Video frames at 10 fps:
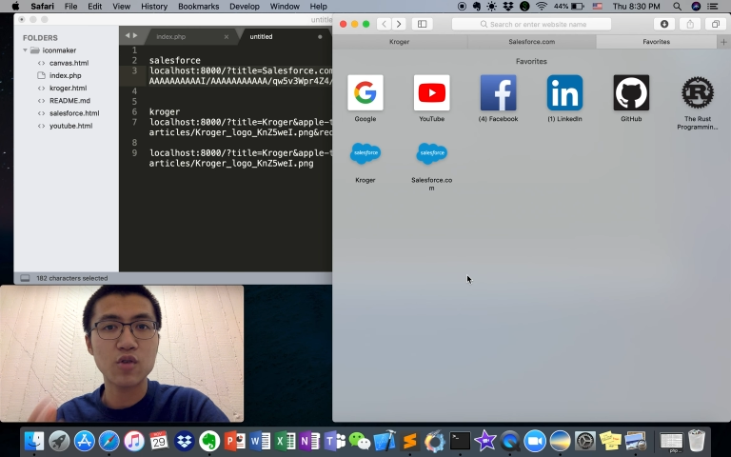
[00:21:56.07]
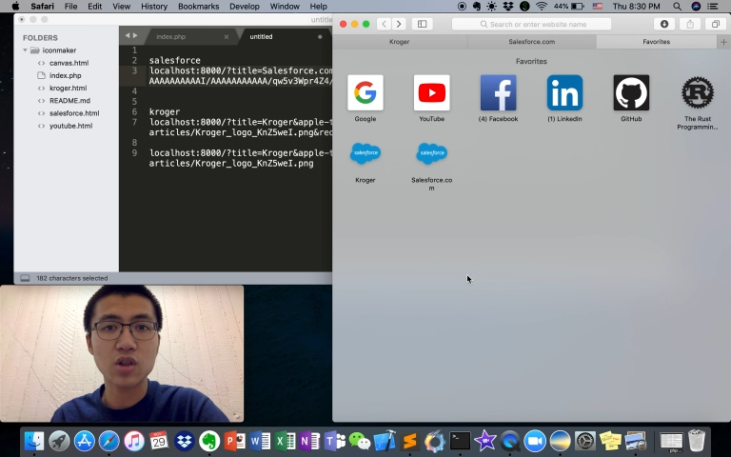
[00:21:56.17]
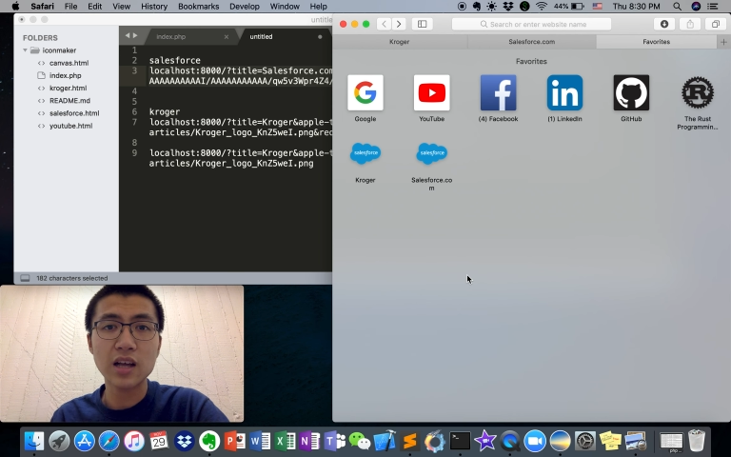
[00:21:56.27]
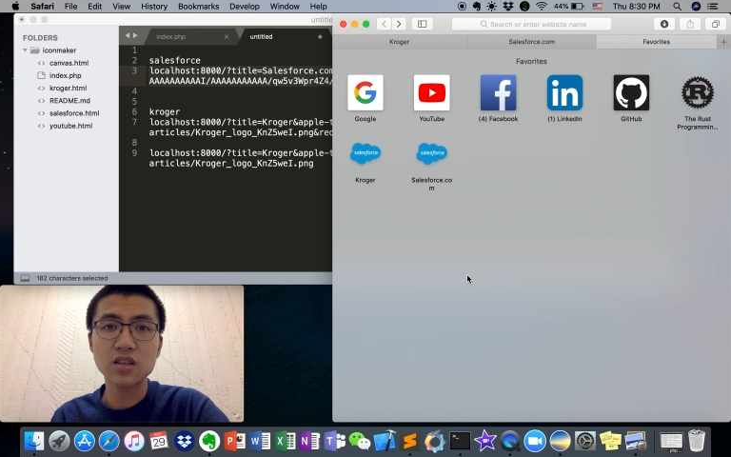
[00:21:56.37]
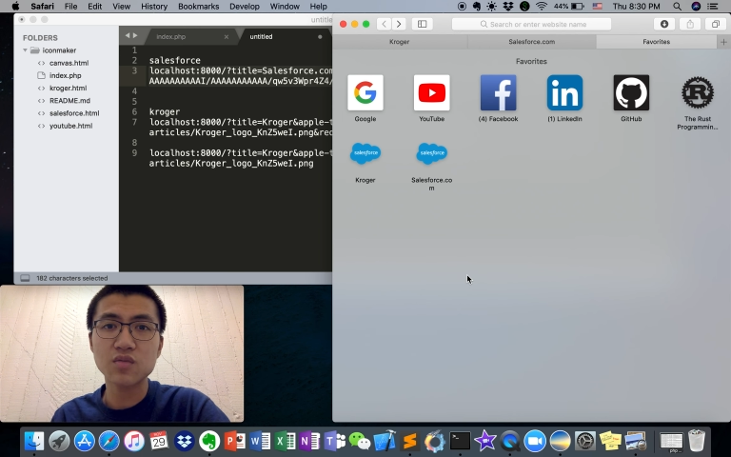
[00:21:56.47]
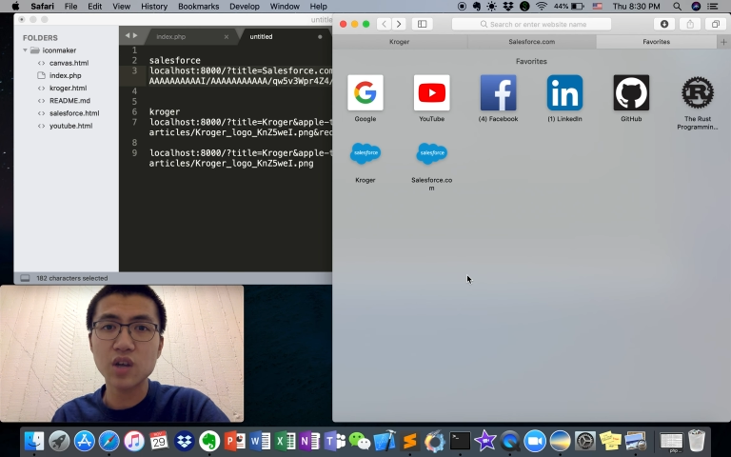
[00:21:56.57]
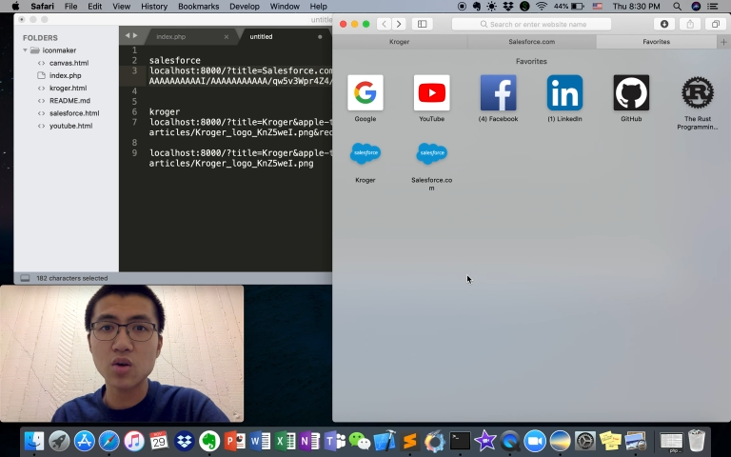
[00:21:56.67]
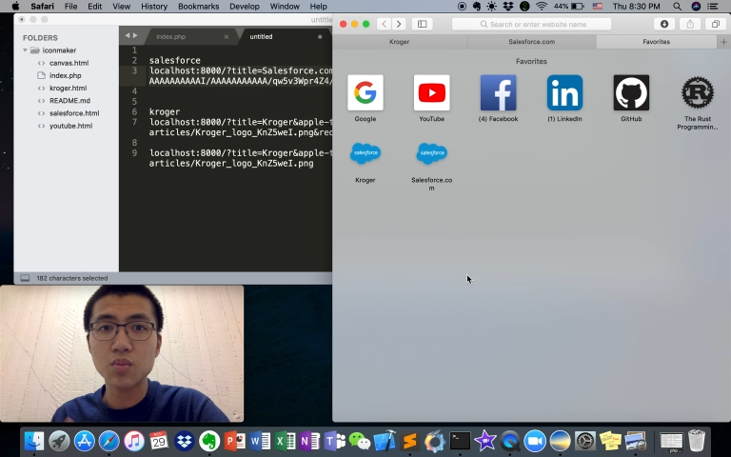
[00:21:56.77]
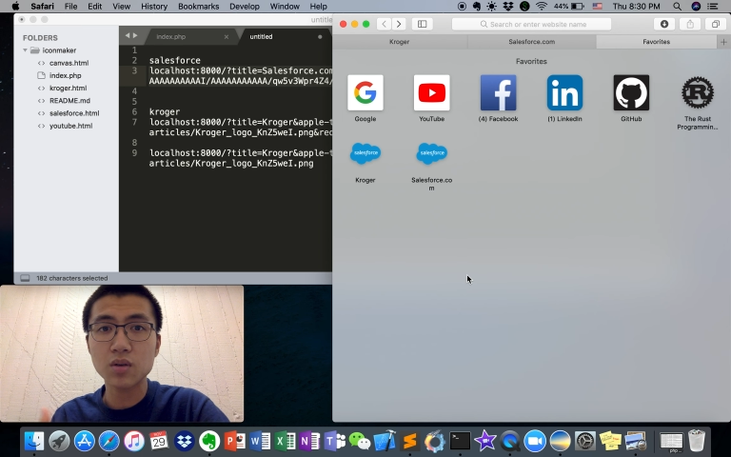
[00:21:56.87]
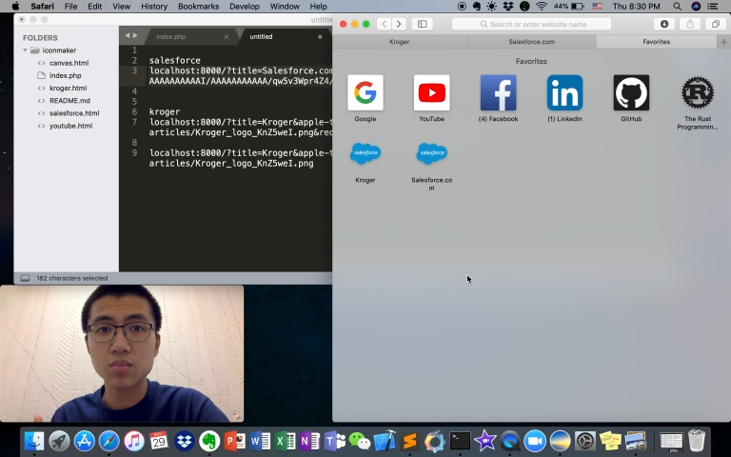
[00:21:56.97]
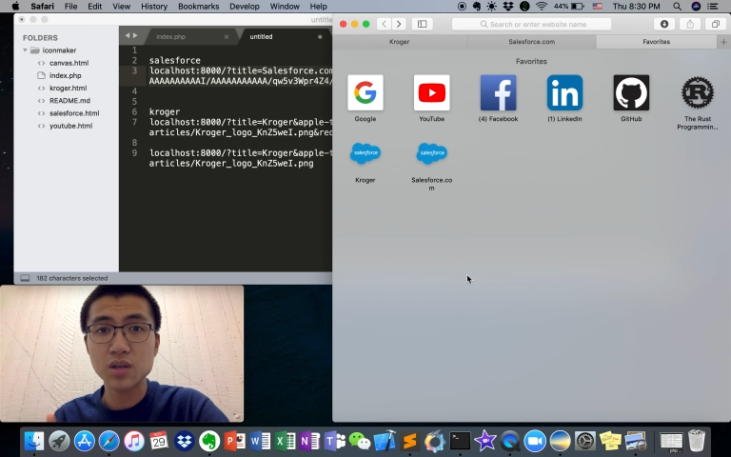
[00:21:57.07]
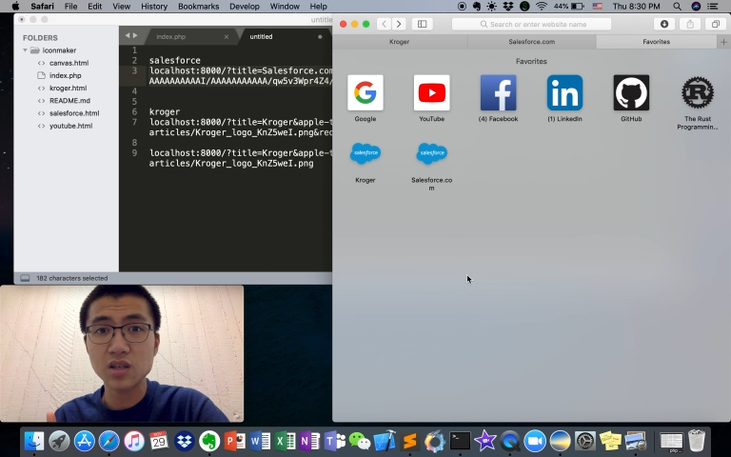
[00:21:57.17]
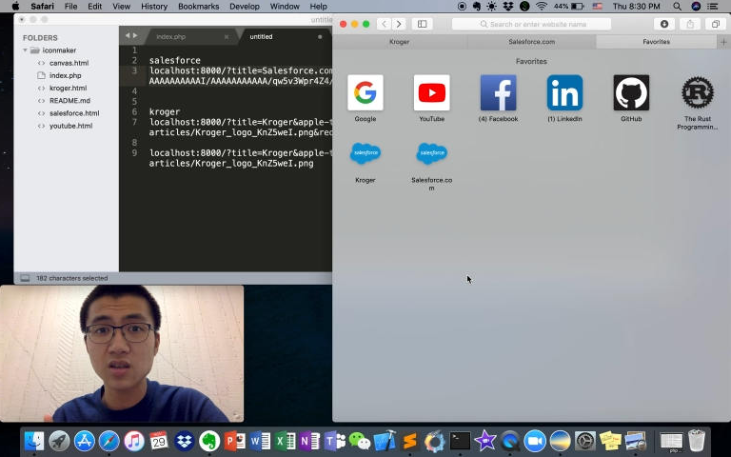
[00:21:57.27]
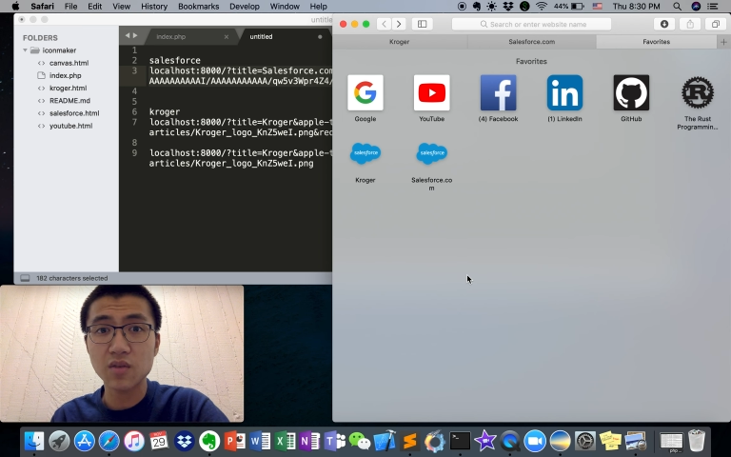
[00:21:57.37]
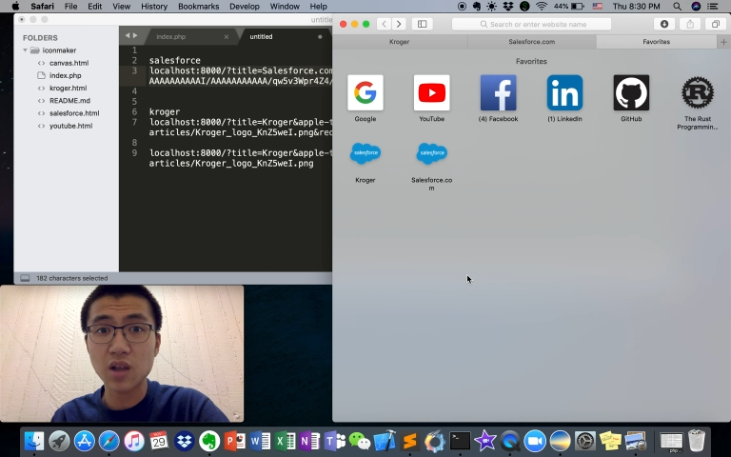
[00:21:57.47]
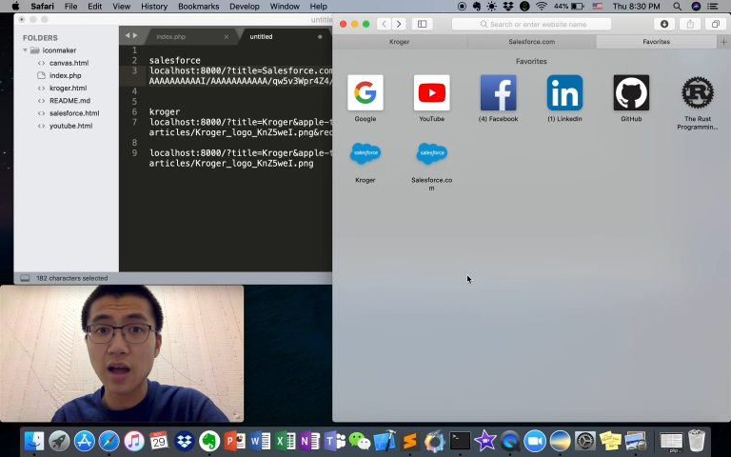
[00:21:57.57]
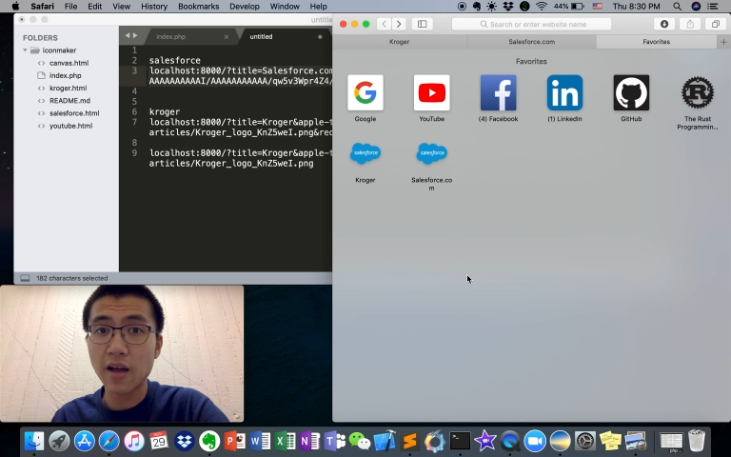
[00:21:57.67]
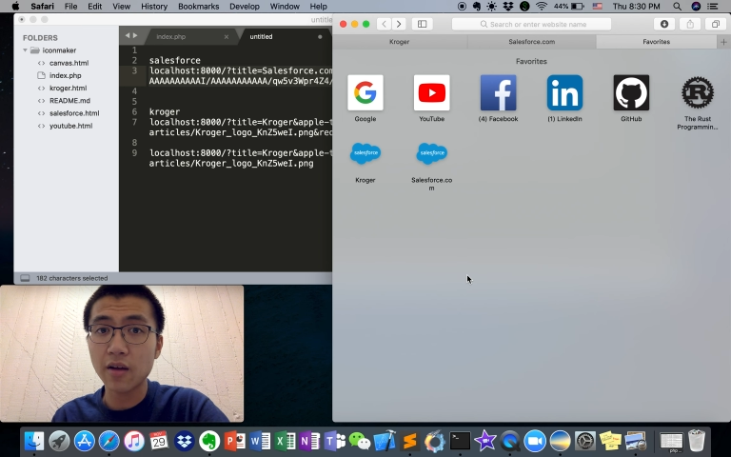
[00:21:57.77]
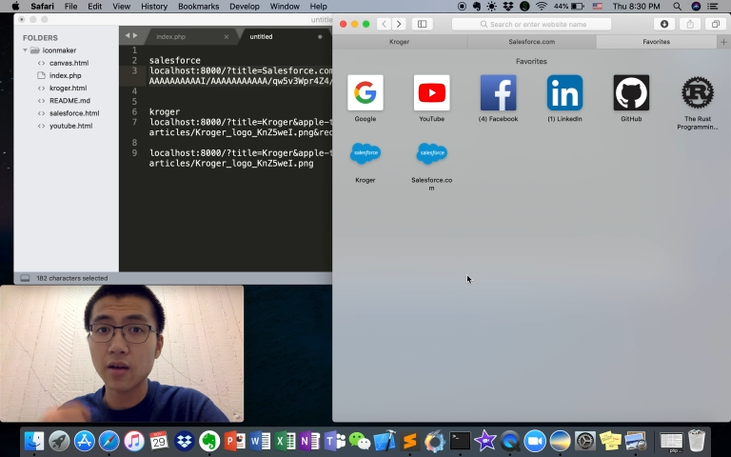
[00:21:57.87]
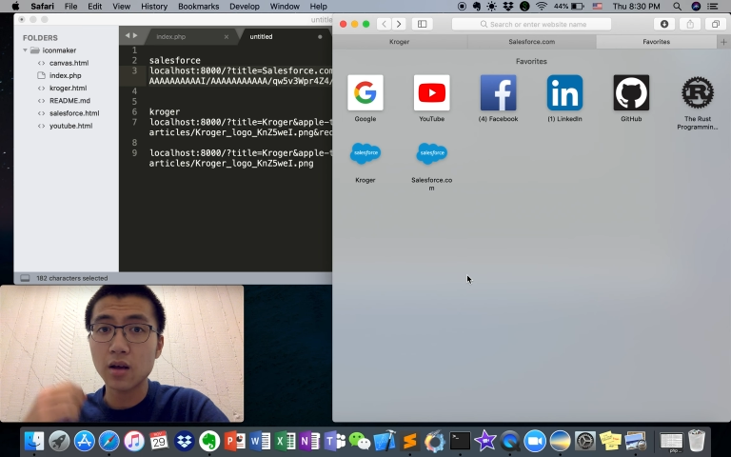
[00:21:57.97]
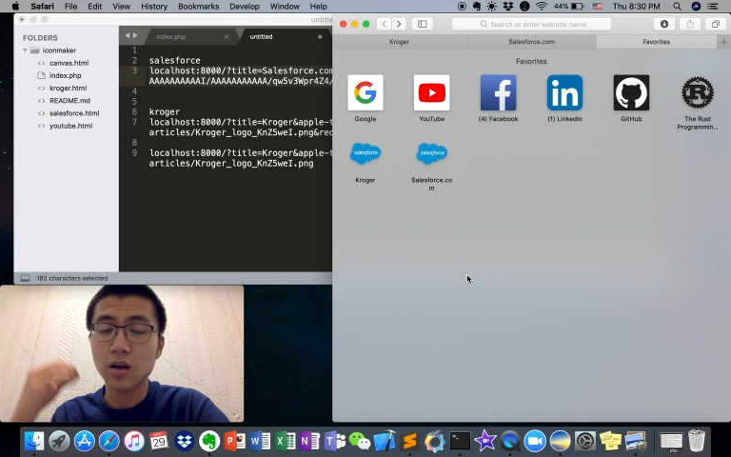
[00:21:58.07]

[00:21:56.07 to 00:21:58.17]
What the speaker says: like this video, please leave a like.